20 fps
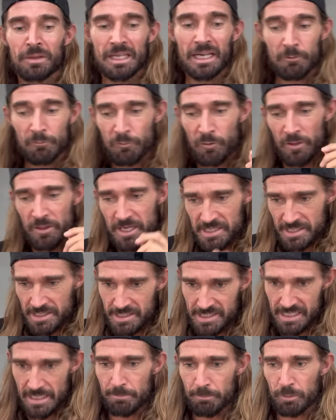And for this
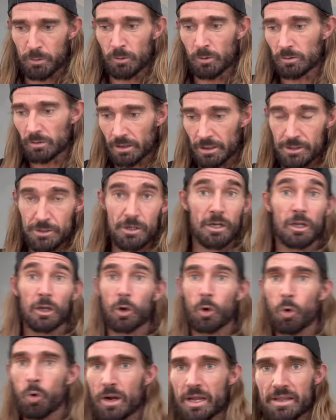example, and you can
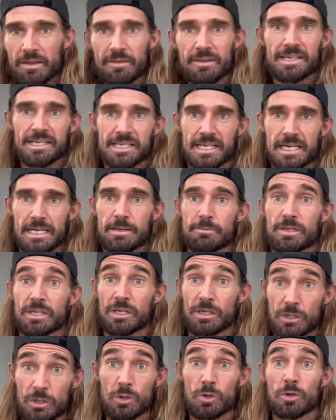equate these times
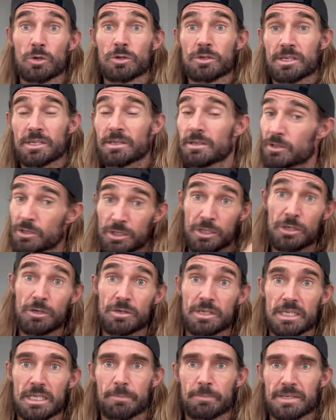to yours just
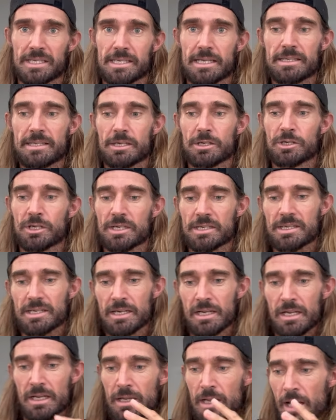using the percentages,
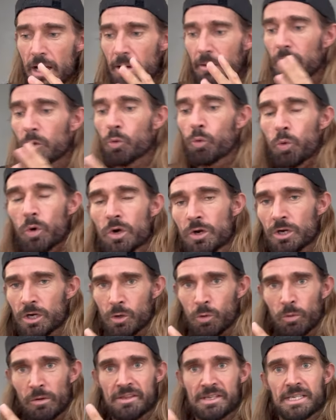I'm gonna
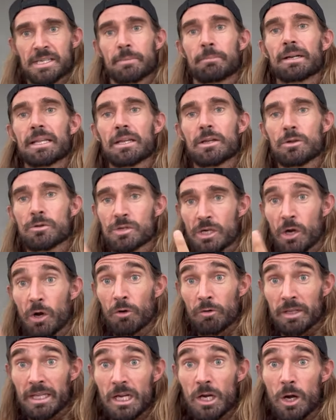work with somebody who's
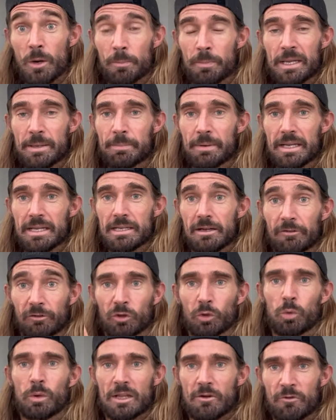currently got a PB of
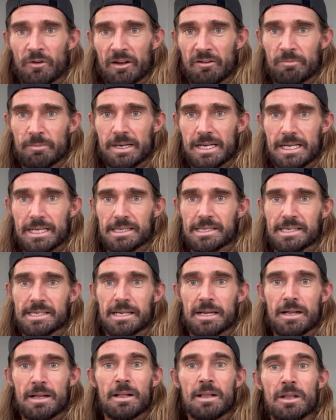25 minutes
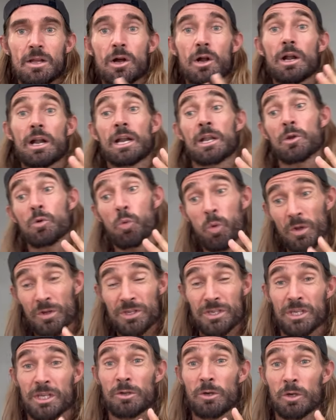and who
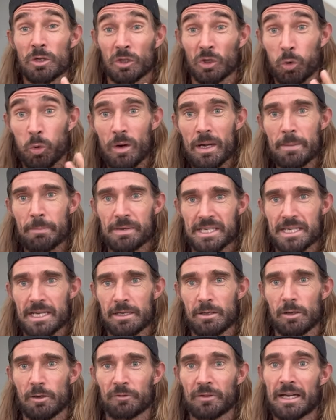wants to knock
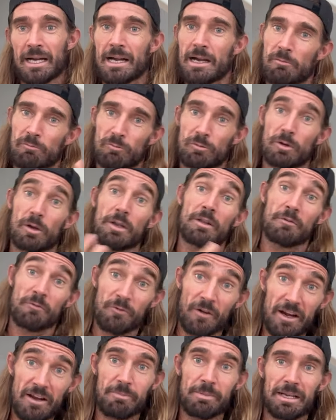20% off that and run
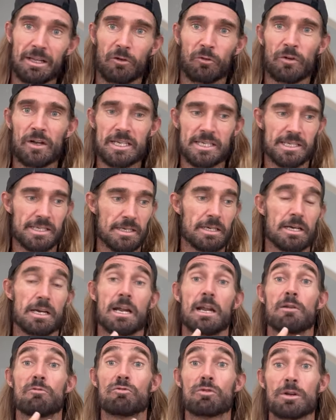5 minutes faster
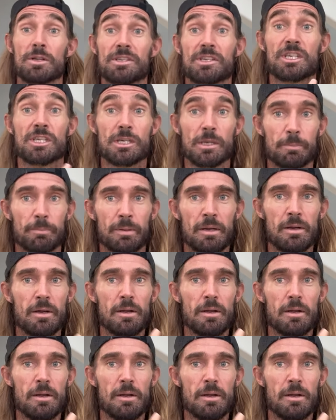and run sub